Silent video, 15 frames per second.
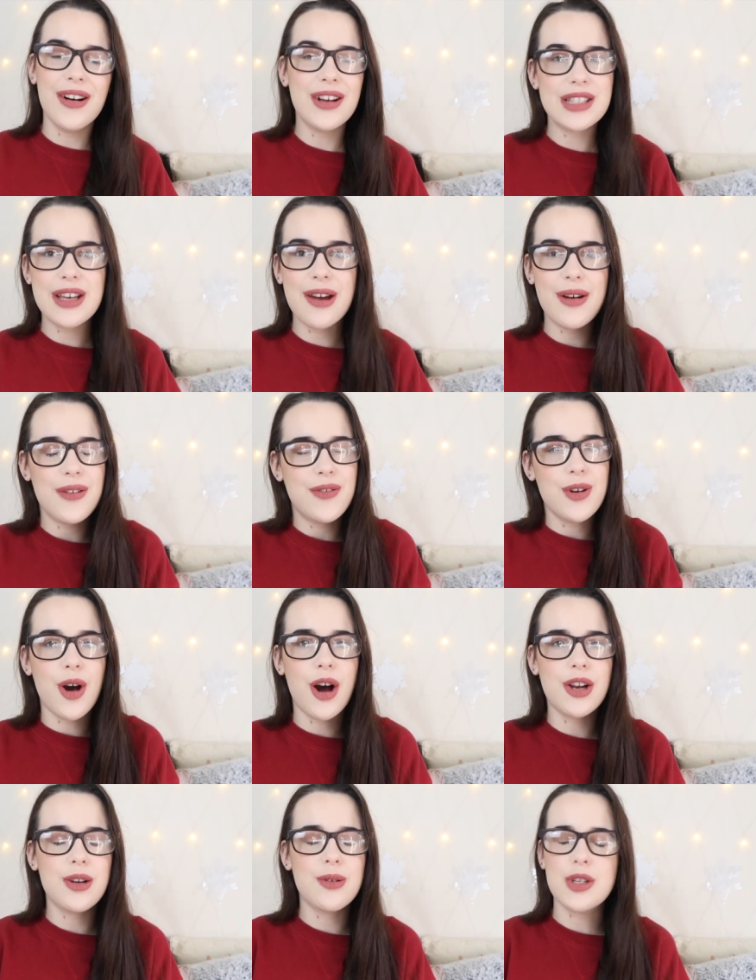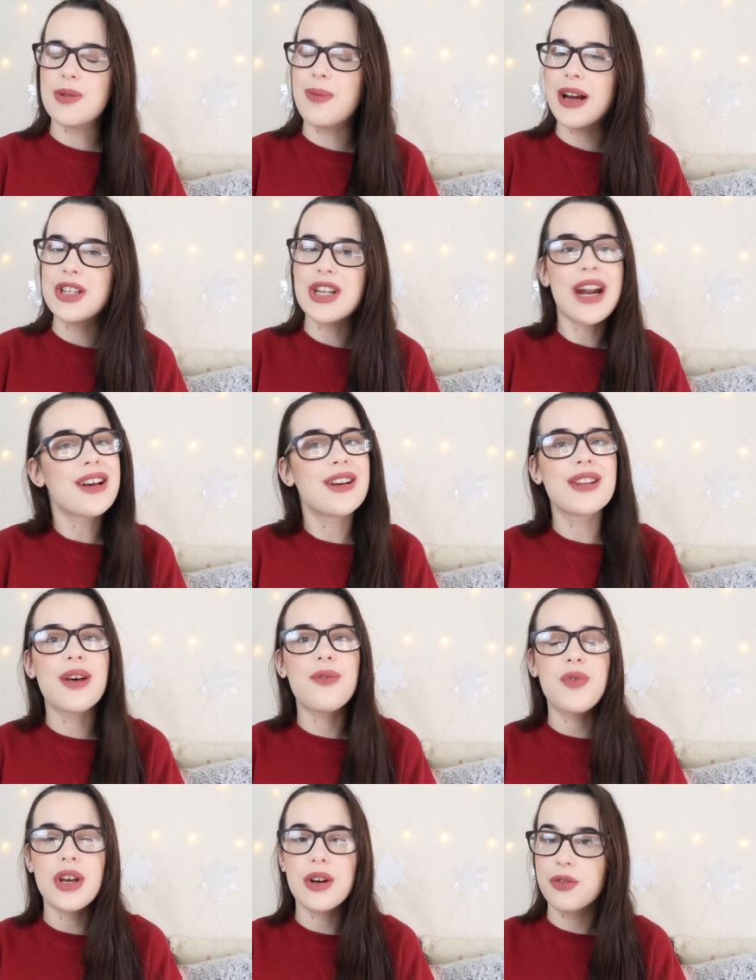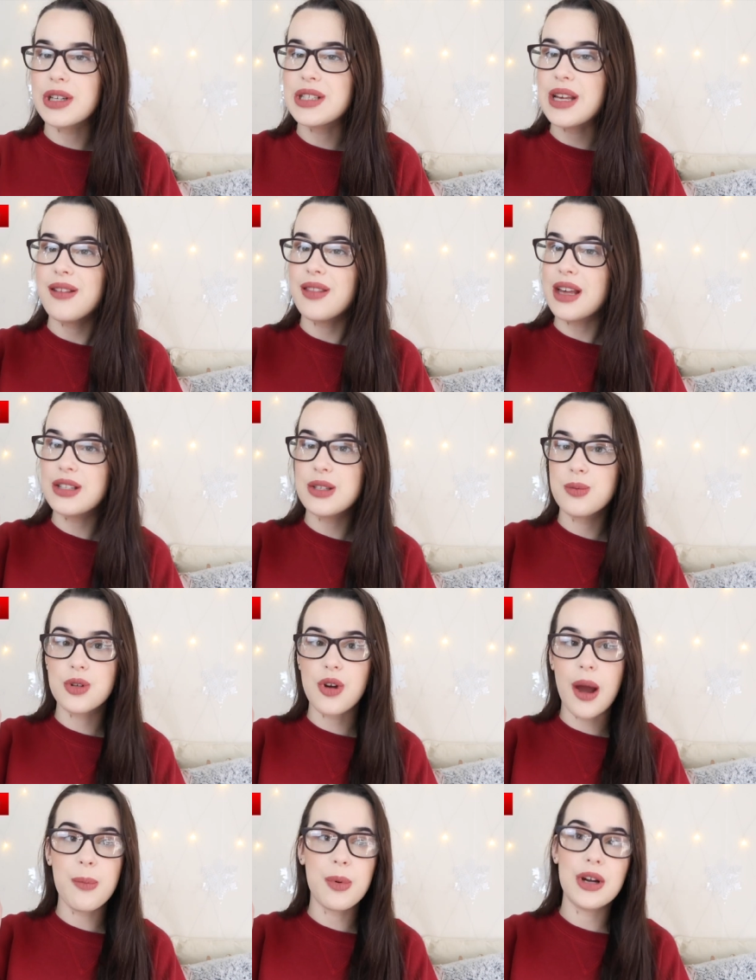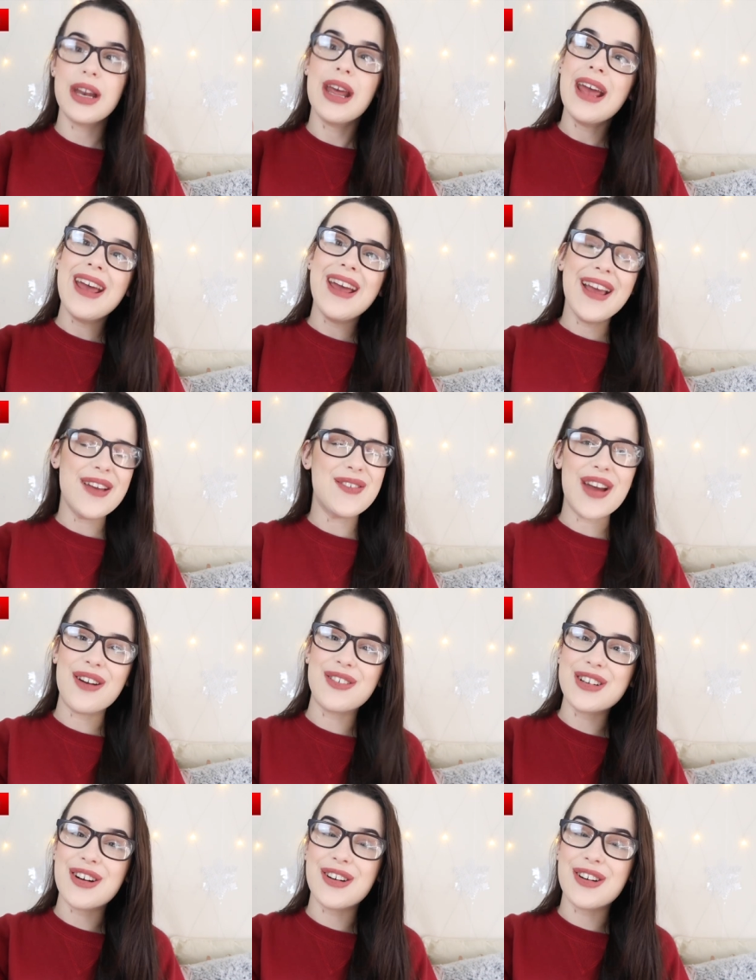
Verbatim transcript: Also, if you are new to my channel, then feel free to hit that subscribe button if you haven't